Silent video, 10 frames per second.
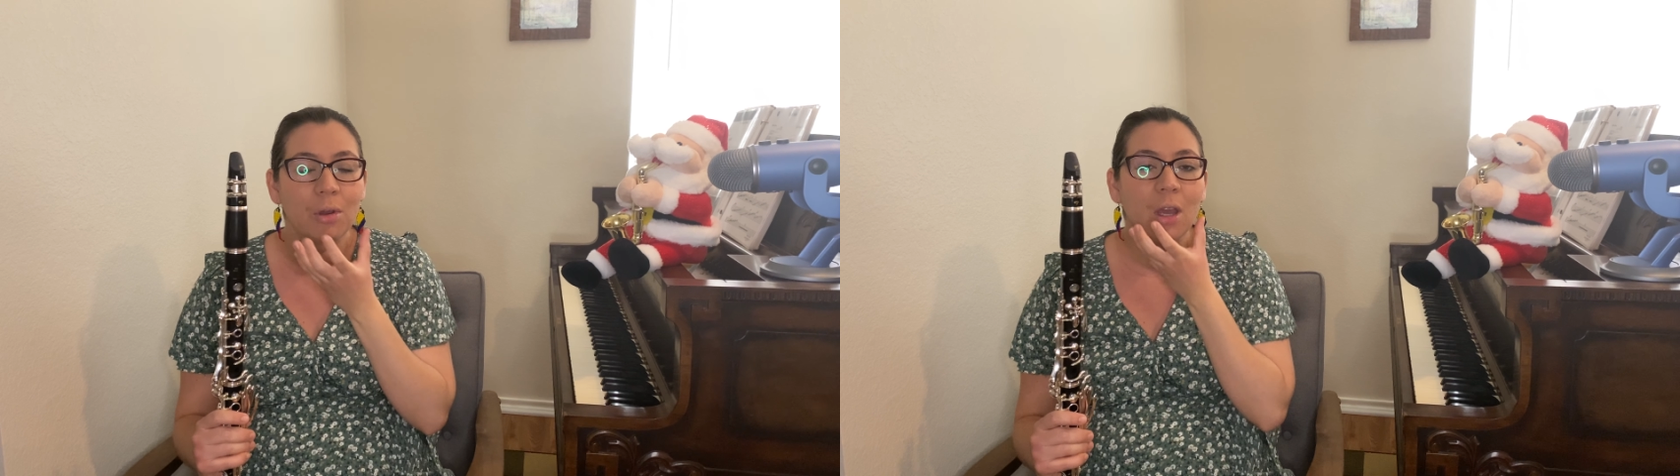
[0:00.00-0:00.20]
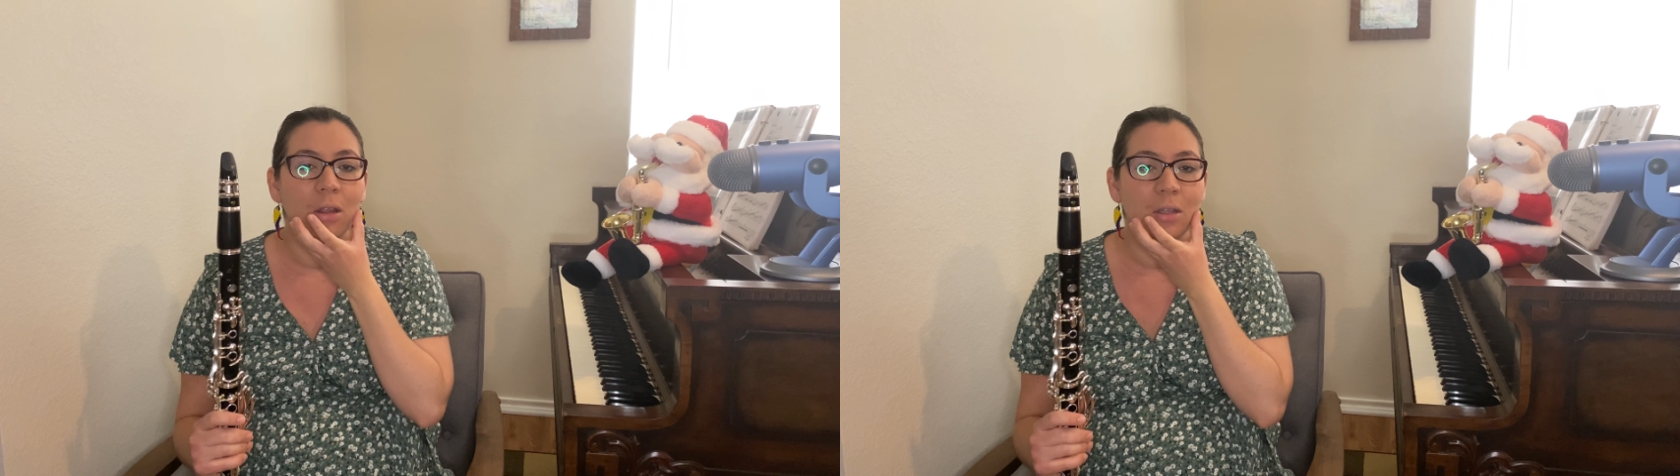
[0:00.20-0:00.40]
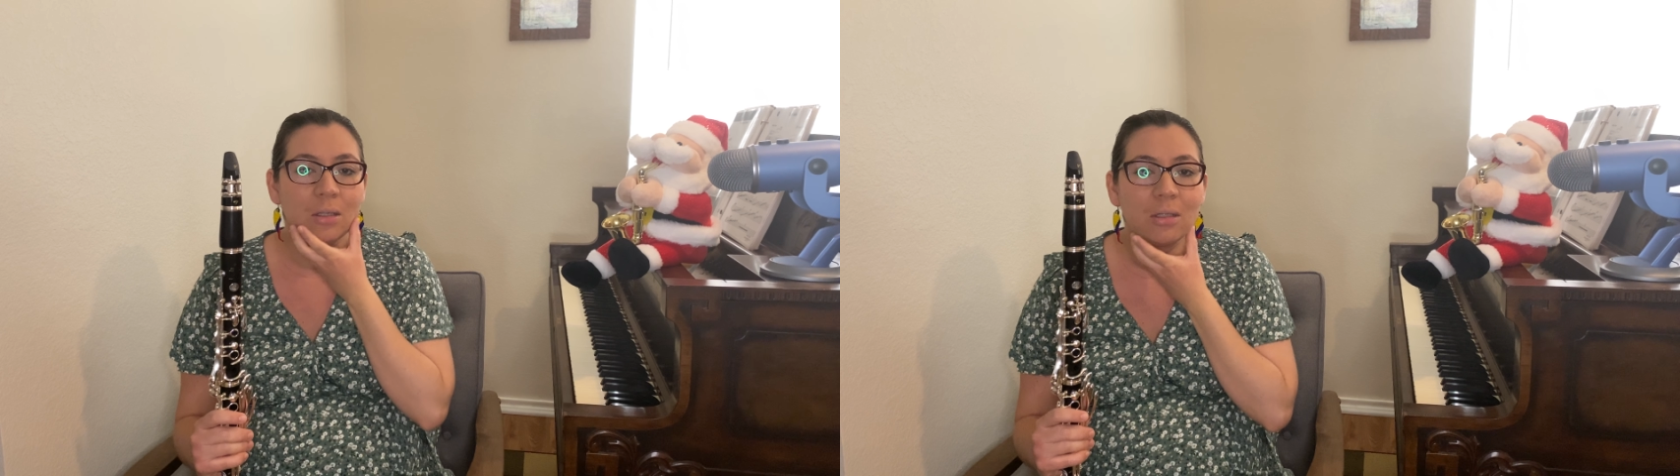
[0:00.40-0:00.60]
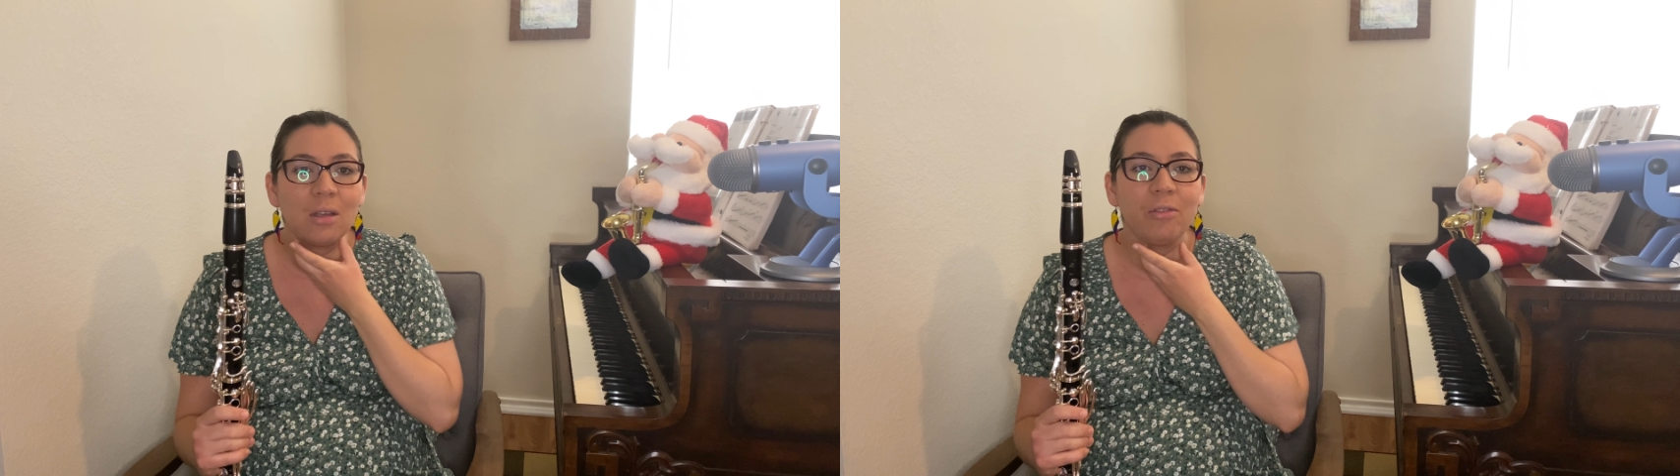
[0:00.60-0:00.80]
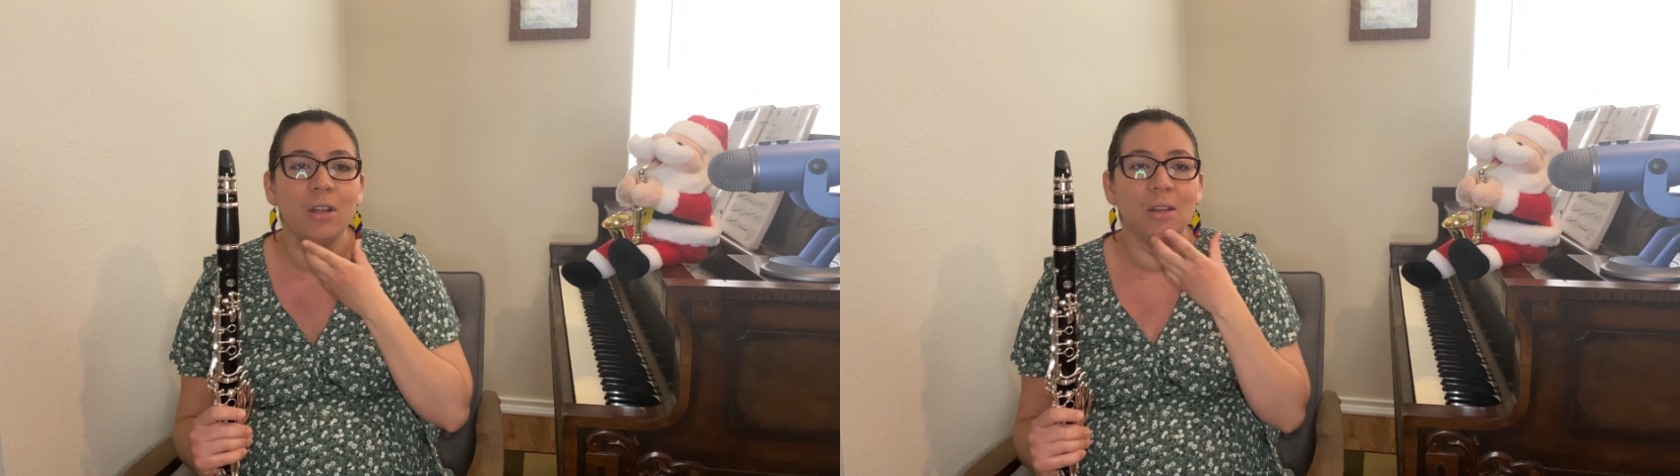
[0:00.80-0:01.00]
okay, this is
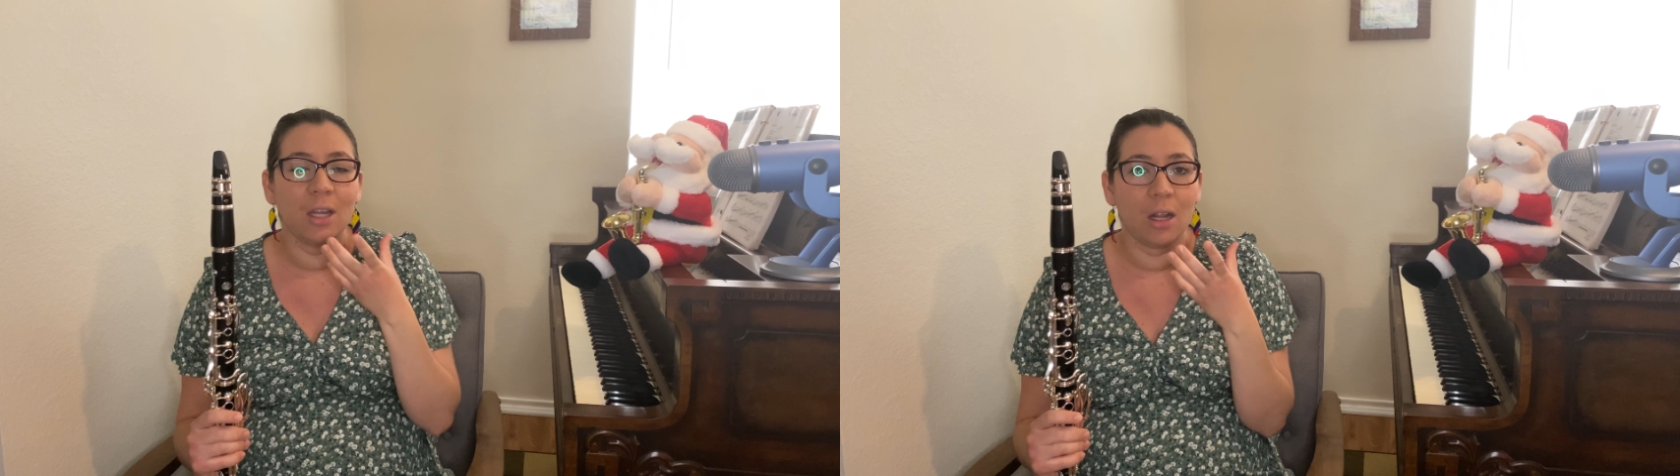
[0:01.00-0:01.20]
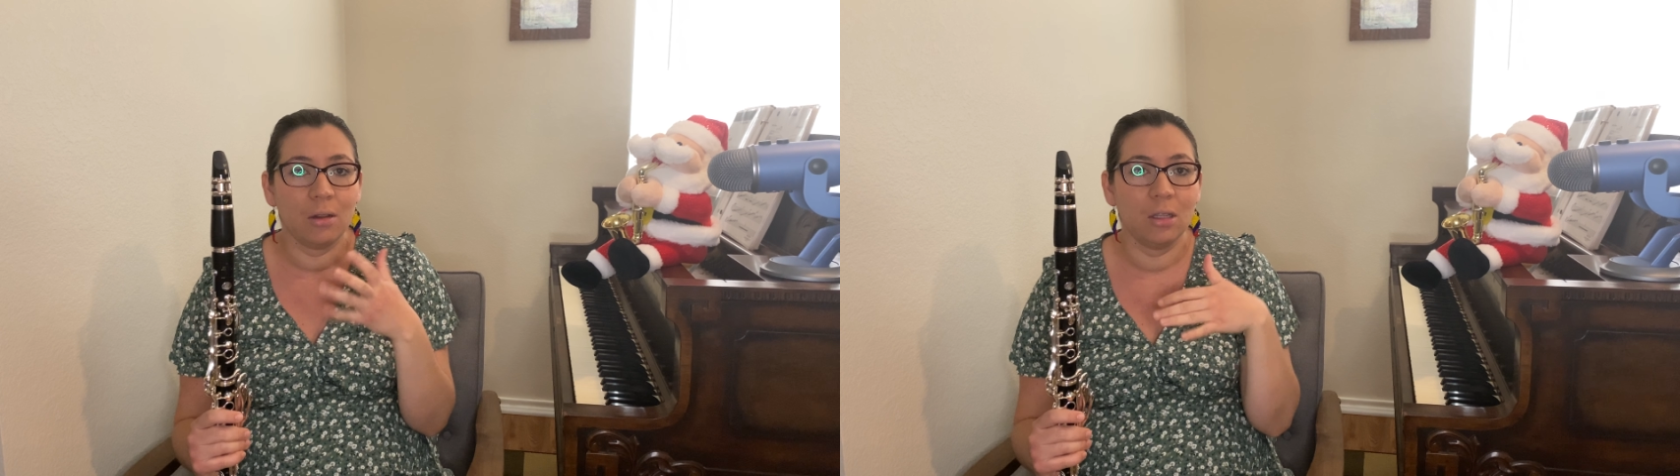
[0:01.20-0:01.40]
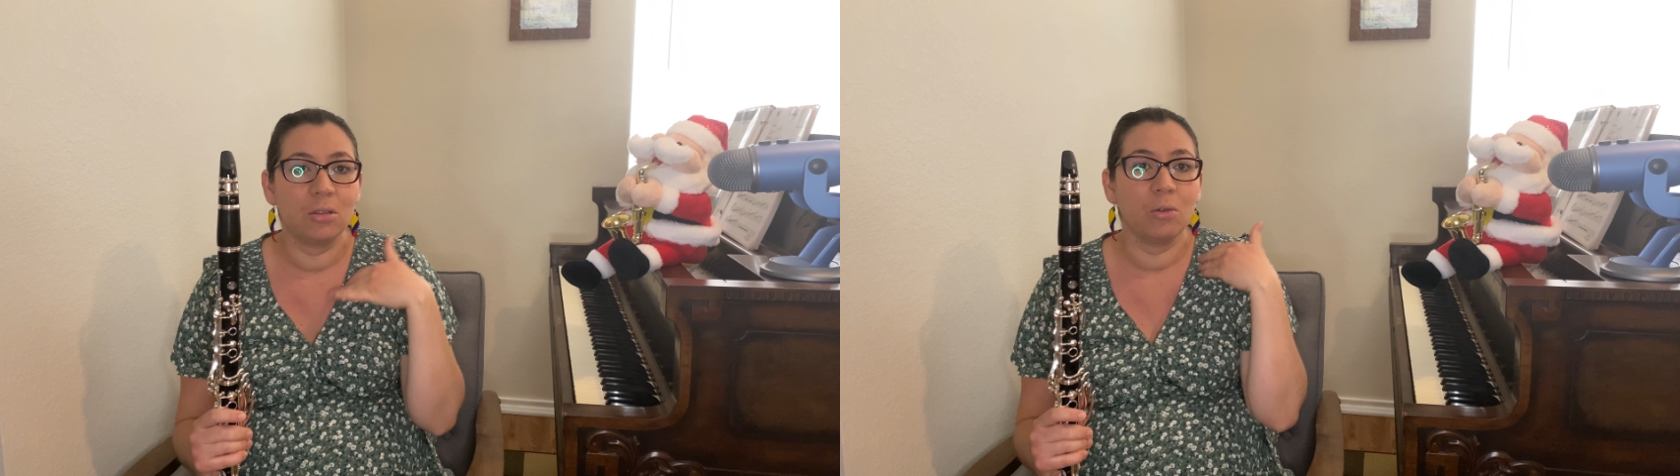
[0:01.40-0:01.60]
the feeling that I need.